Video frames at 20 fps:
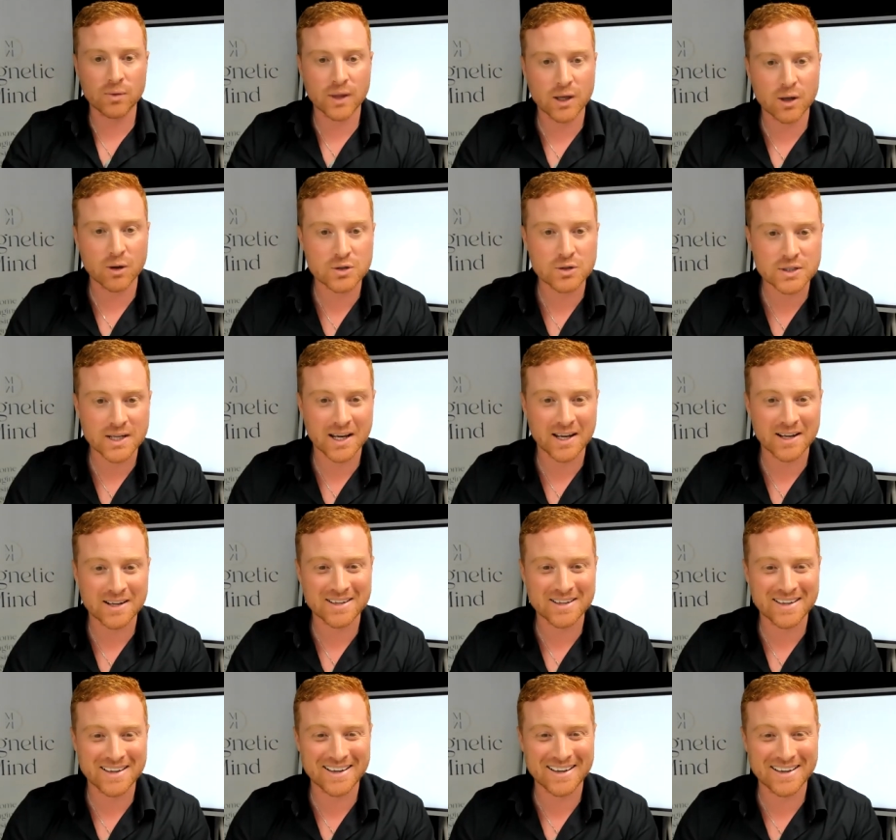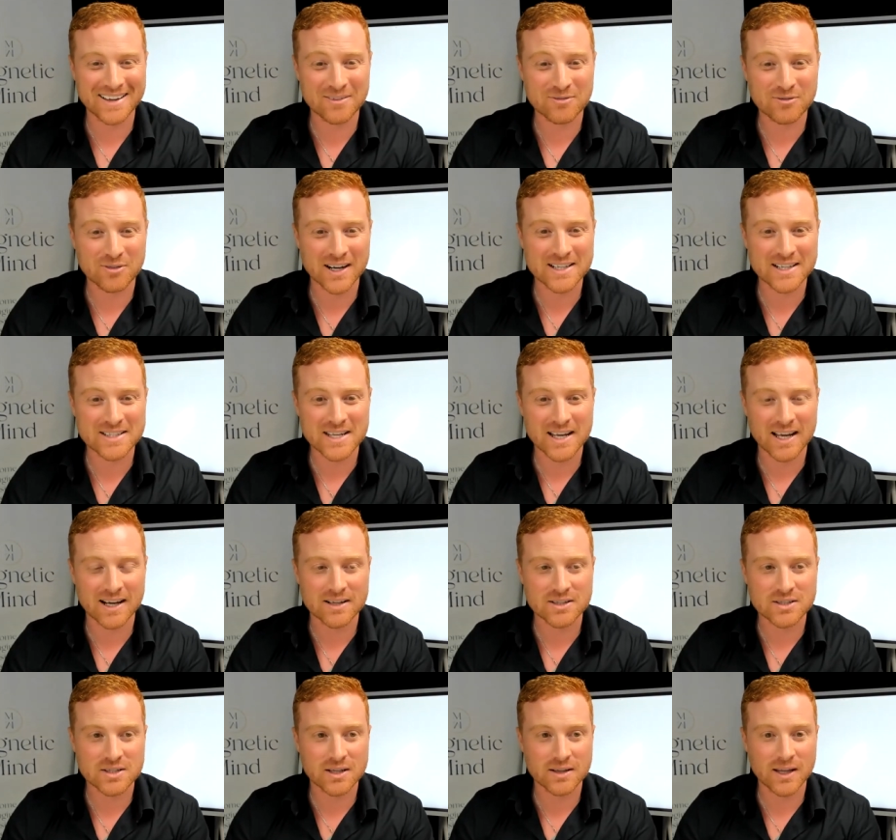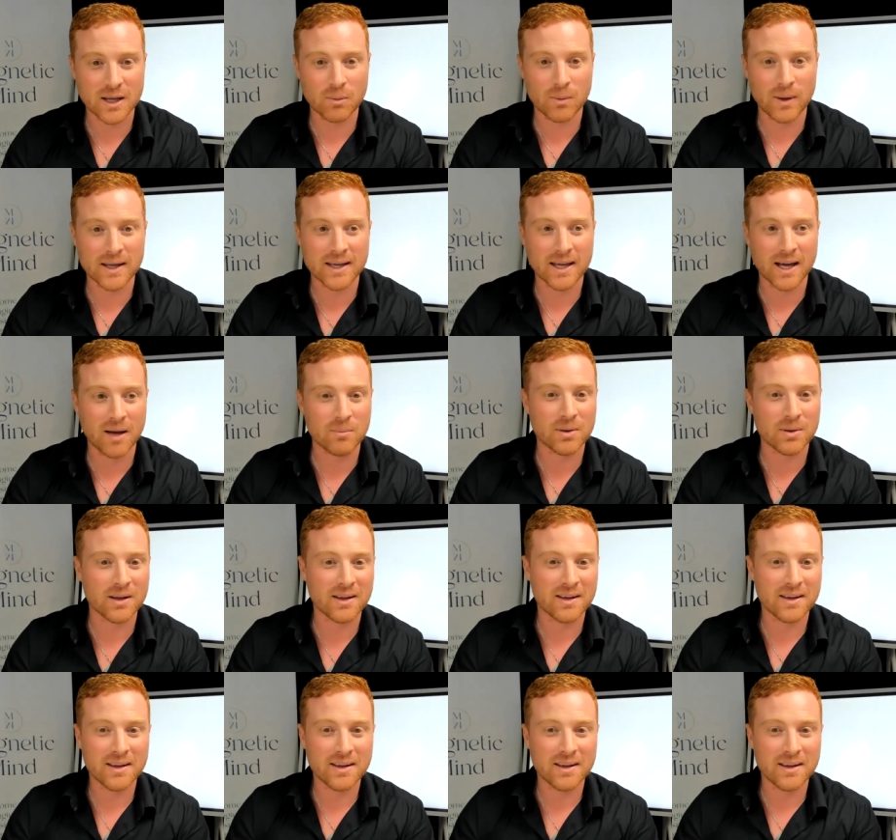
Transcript: They go stay at a friend's house. They wake up.